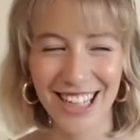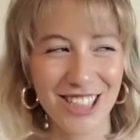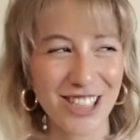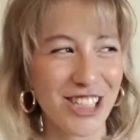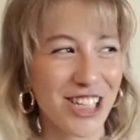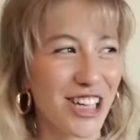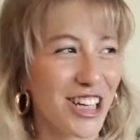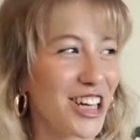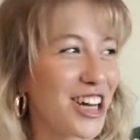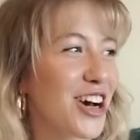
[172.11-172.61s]

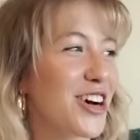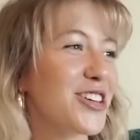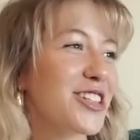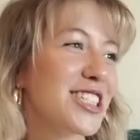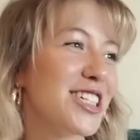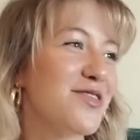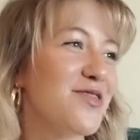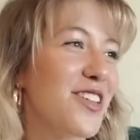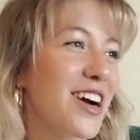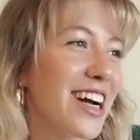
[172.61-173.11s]
to go
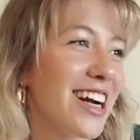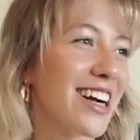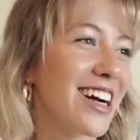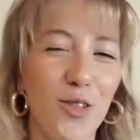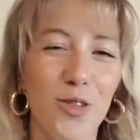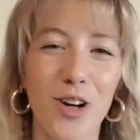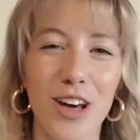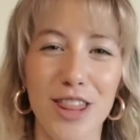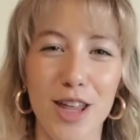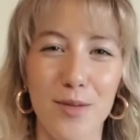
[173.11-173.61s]
somewhere
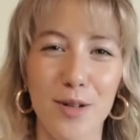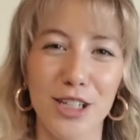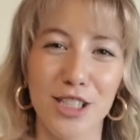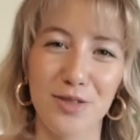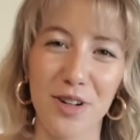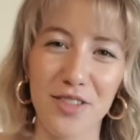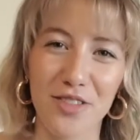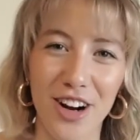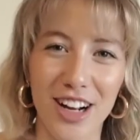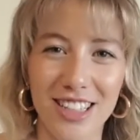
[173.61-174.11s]
with a bunch
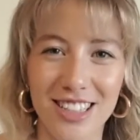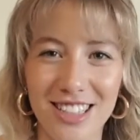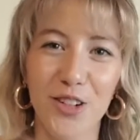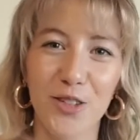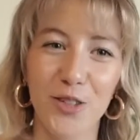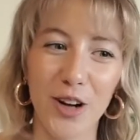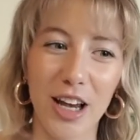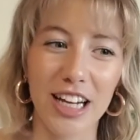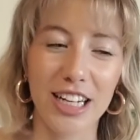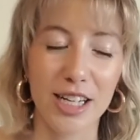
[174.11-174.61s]
of my friends.
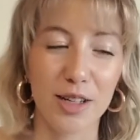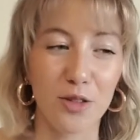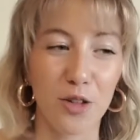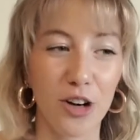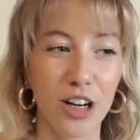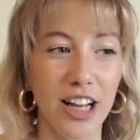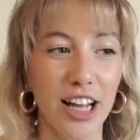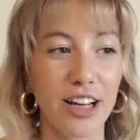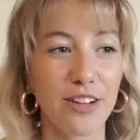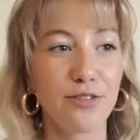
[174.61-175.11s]
We ended up
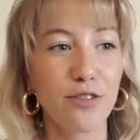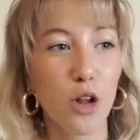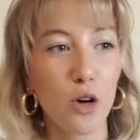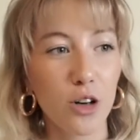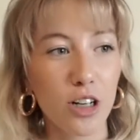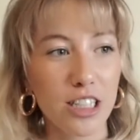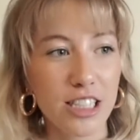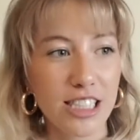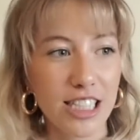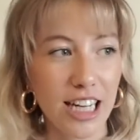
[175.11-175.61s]
going to like
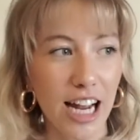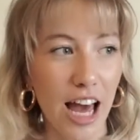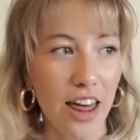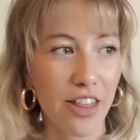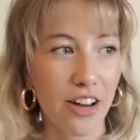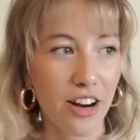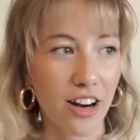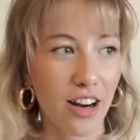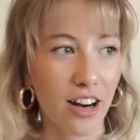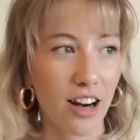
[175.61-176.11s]
Florence
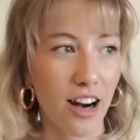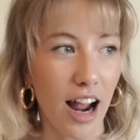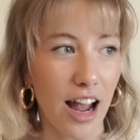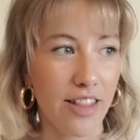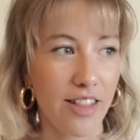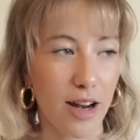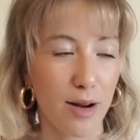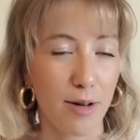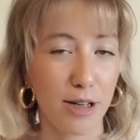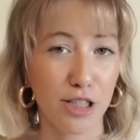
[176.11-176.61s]
together,
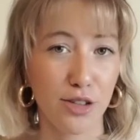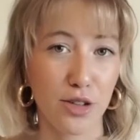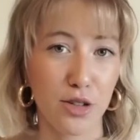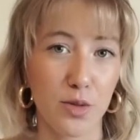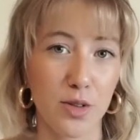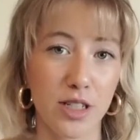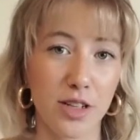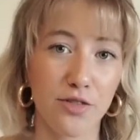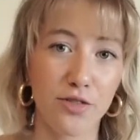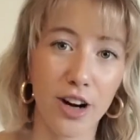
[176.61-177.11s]
and then a bunch of us
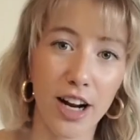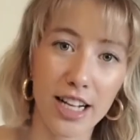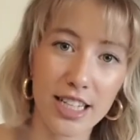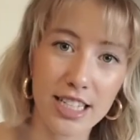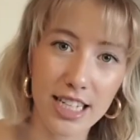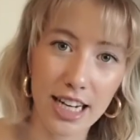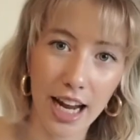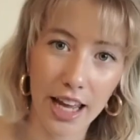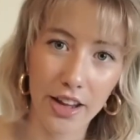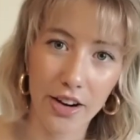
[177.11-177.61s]
went to France
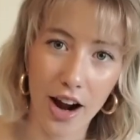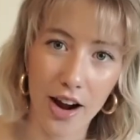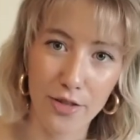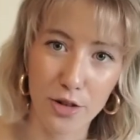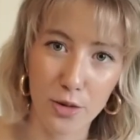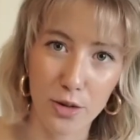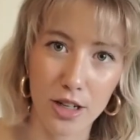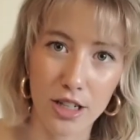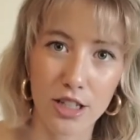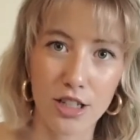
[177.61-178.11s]
together
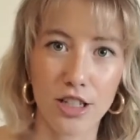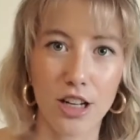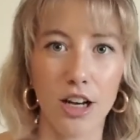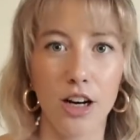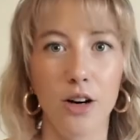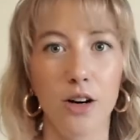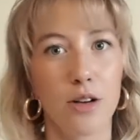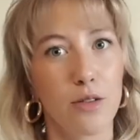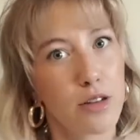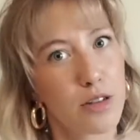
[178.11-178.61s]
afterwards,
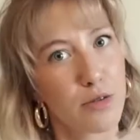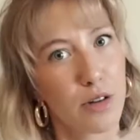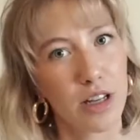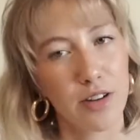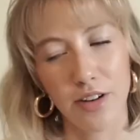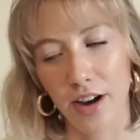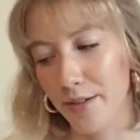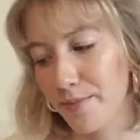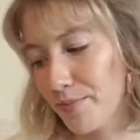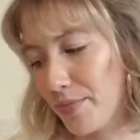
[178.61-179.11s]
so it was really
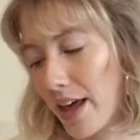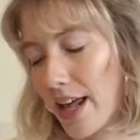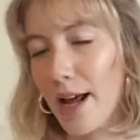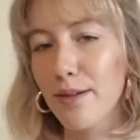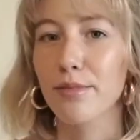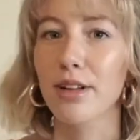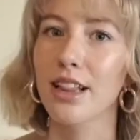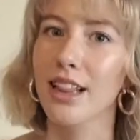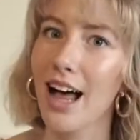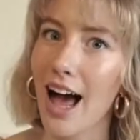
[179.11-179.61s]
fun. And
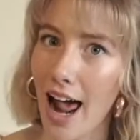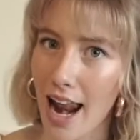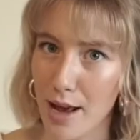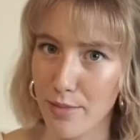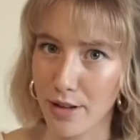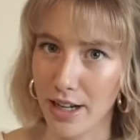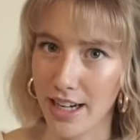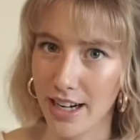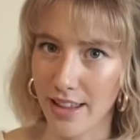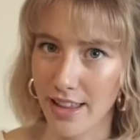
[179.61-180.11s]
I'm glad I
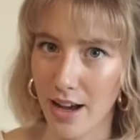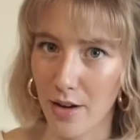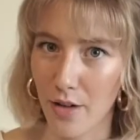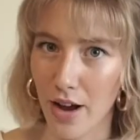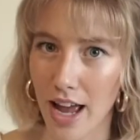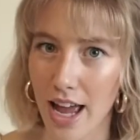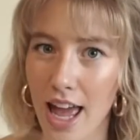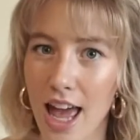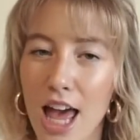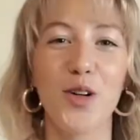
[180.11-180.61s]
planned it that
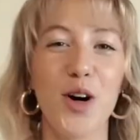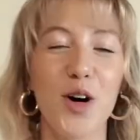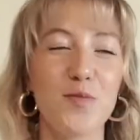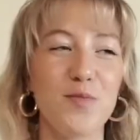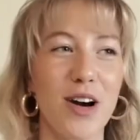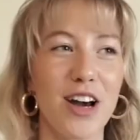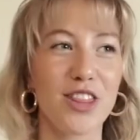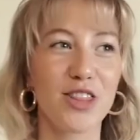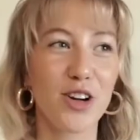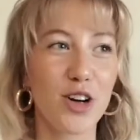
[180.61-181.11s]
way.
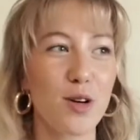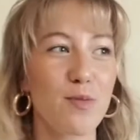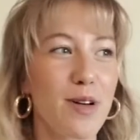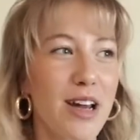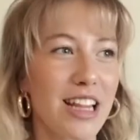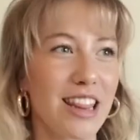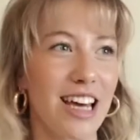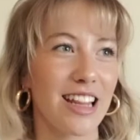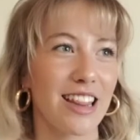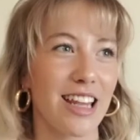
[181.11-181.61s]
My third
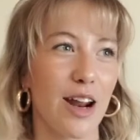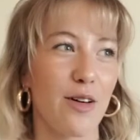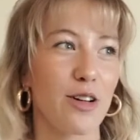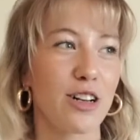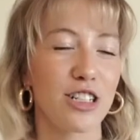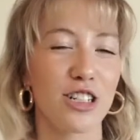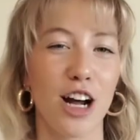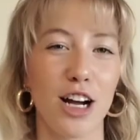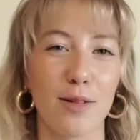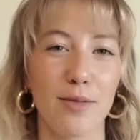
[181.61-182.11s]
big that I
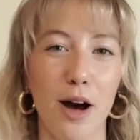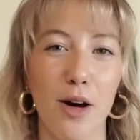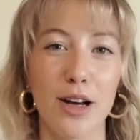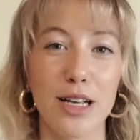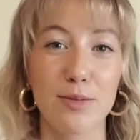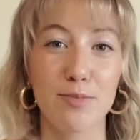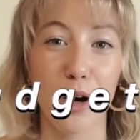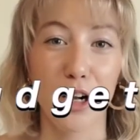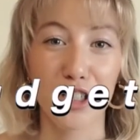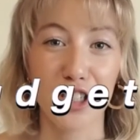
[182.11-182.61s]
wanted to talk about
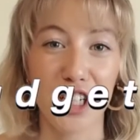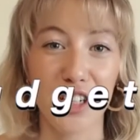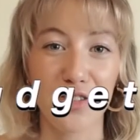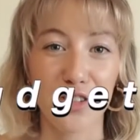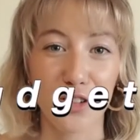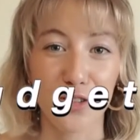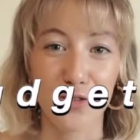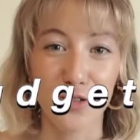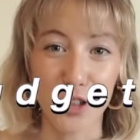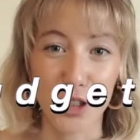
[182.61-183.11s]
is budgeting
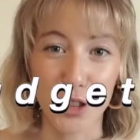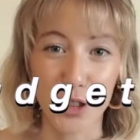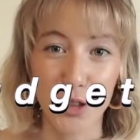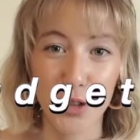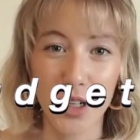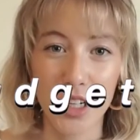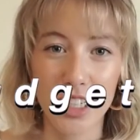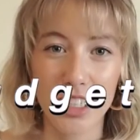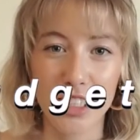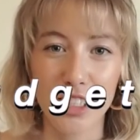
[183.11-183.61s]
for
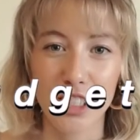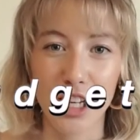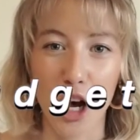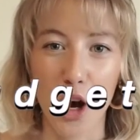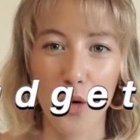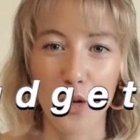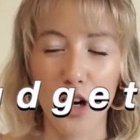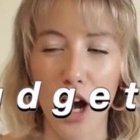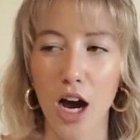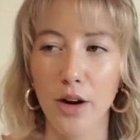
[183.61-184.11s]
food.
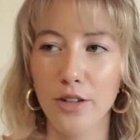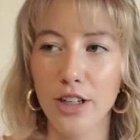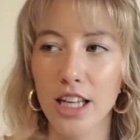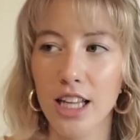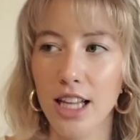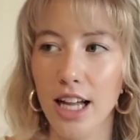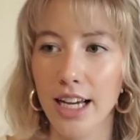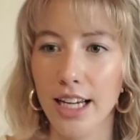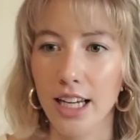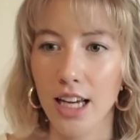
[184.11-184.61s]
So not really
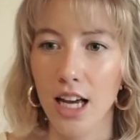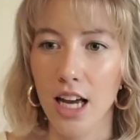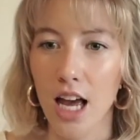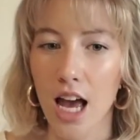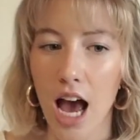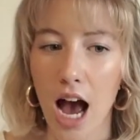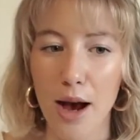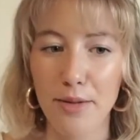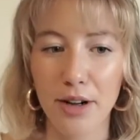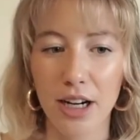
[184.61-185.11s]
like,
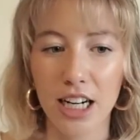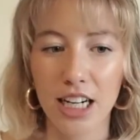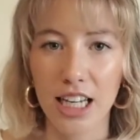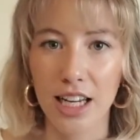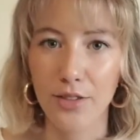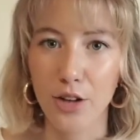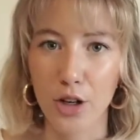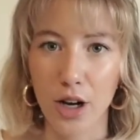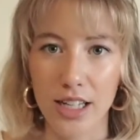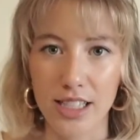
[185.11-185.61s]
I'm not gonna
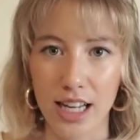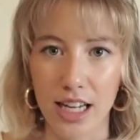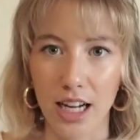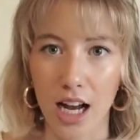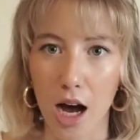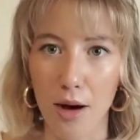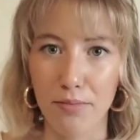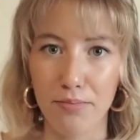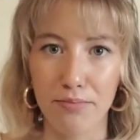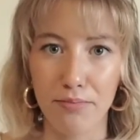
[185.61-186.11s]
give you guys like
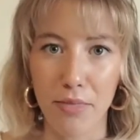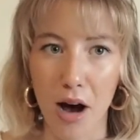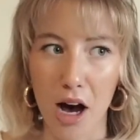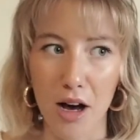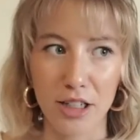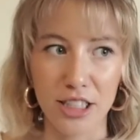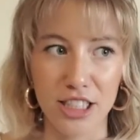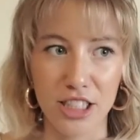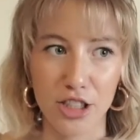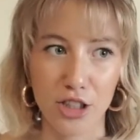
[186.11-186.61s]
a
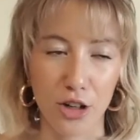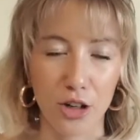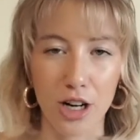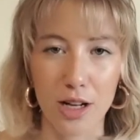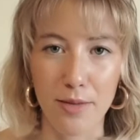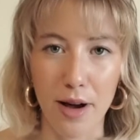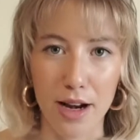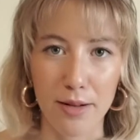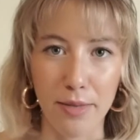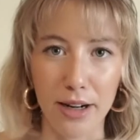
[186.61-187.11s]
certain
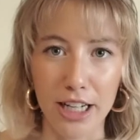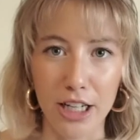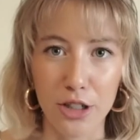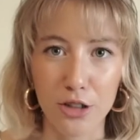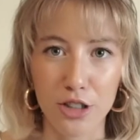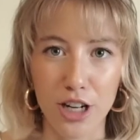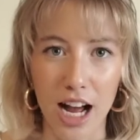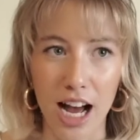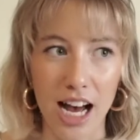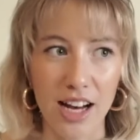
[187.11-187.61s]
amount of money you
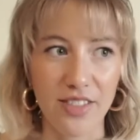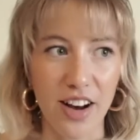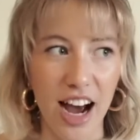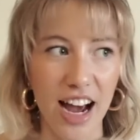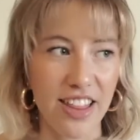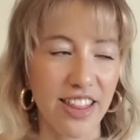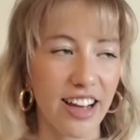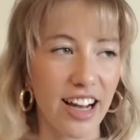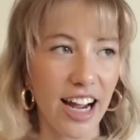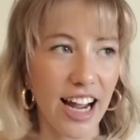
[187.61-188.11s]
should have.
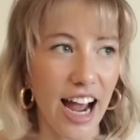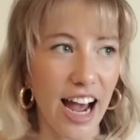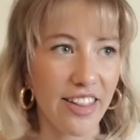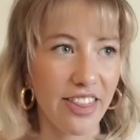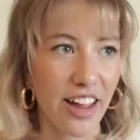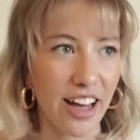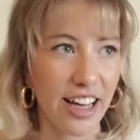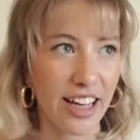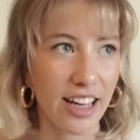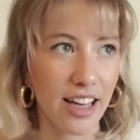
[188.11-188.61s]
I think I
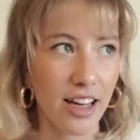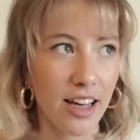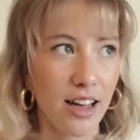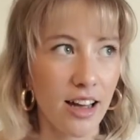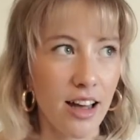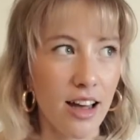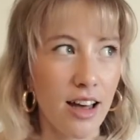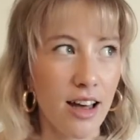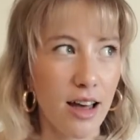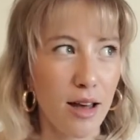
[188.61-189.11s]
had like
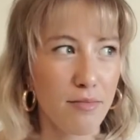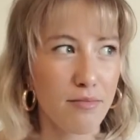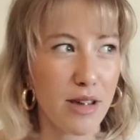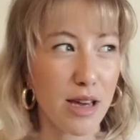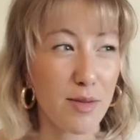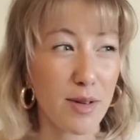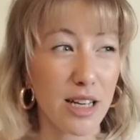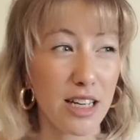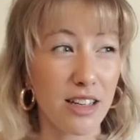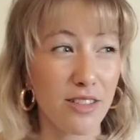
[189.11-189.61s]

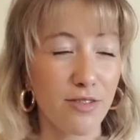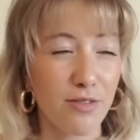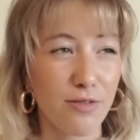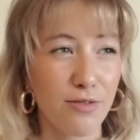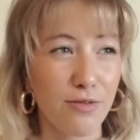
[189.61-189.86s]
maybe